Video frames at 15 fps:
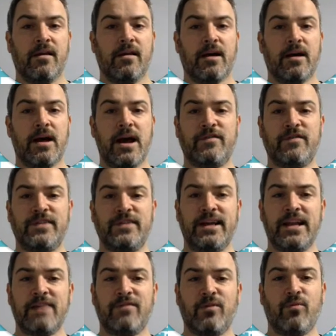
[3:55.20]
After
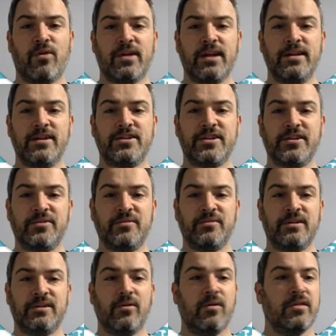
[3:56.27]
A-level, what can you do?
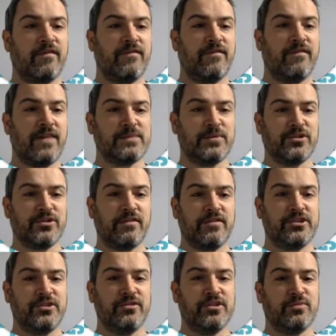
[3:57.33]
The vast majority of
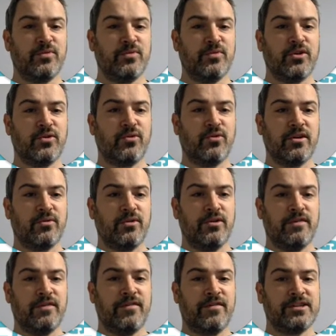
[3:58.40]
students would go on to go to
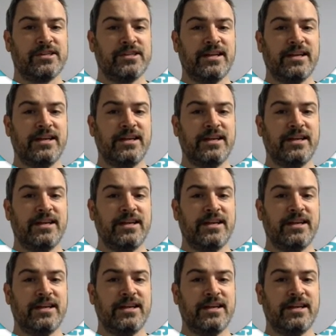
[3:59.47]
university